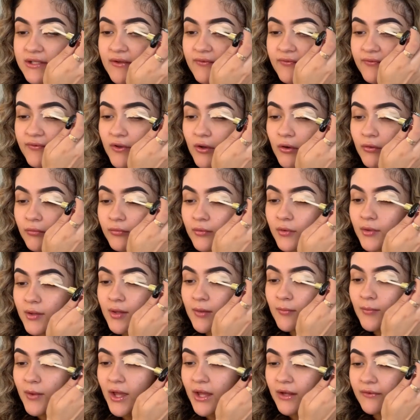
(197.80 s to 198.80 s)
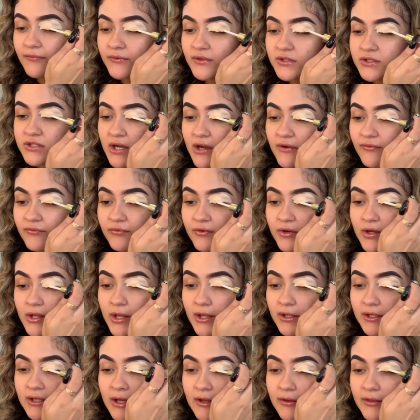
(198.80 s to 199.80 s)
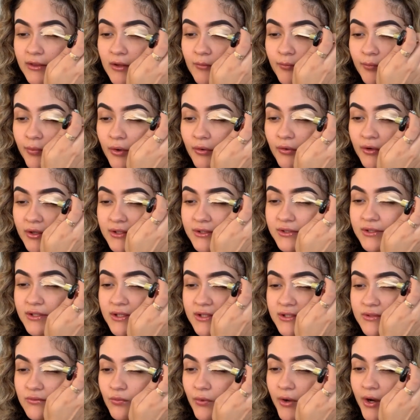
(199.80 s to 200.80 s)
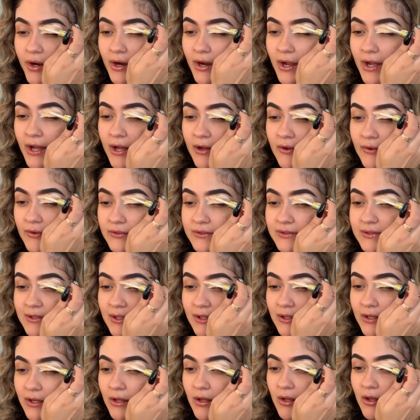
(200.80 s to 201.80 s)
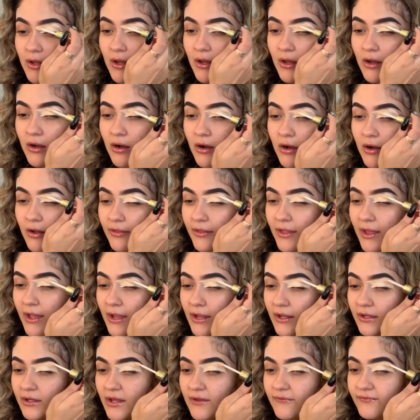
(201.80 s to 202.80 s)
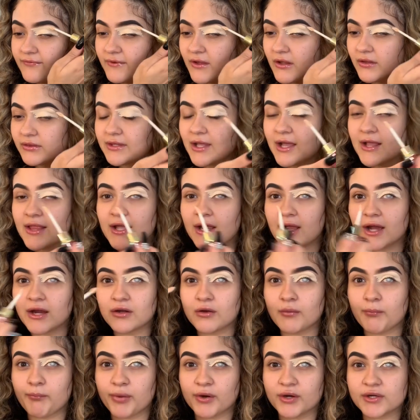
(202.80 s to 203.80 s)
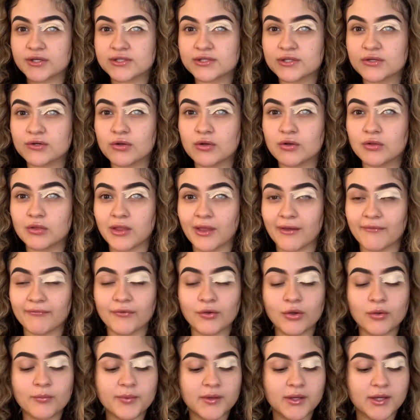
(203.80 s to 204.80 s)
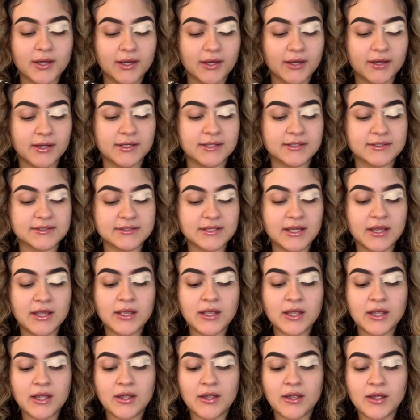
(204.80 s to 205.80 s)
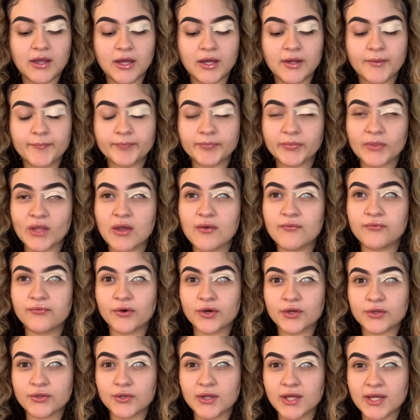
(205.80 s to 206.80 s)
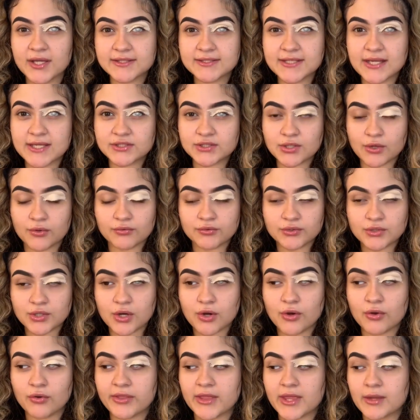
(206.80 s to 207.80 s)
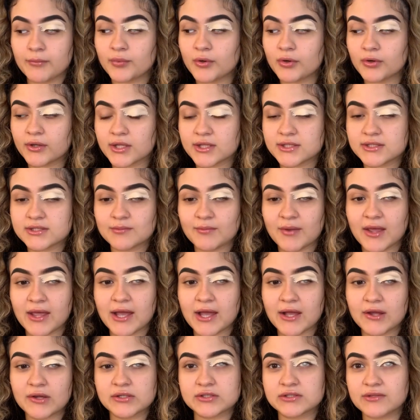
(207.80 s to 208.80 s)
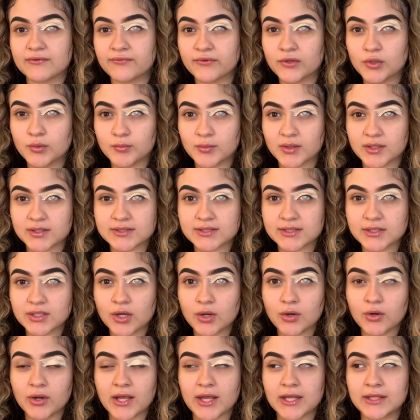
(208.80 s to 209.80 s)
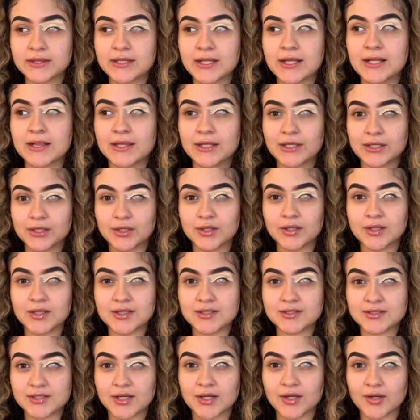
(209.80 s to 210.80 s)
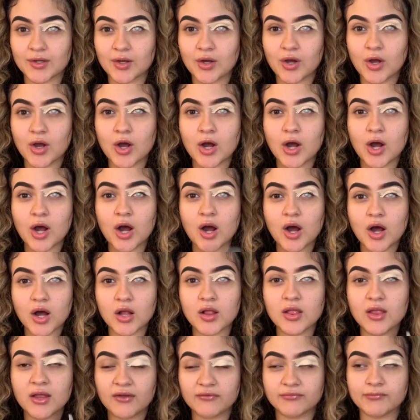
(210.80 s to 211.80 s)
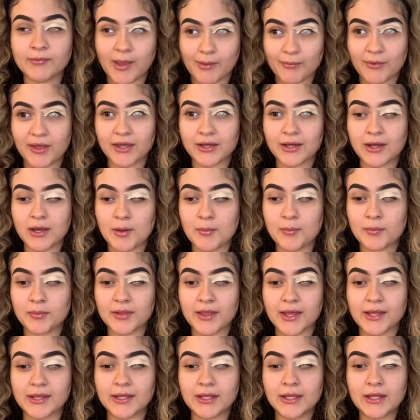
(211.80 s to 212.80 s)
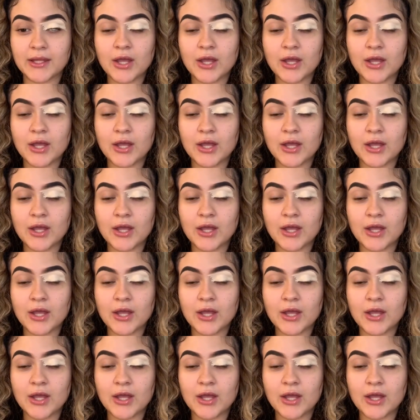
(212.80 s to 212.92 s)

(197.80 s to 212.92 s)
I feel really bad for Jeffree and how they broke into his warehouse and all that, and I felt that like on a personal level because for you guys that don't know, they broke into my house a few months ago and they literally took all of my makeup, like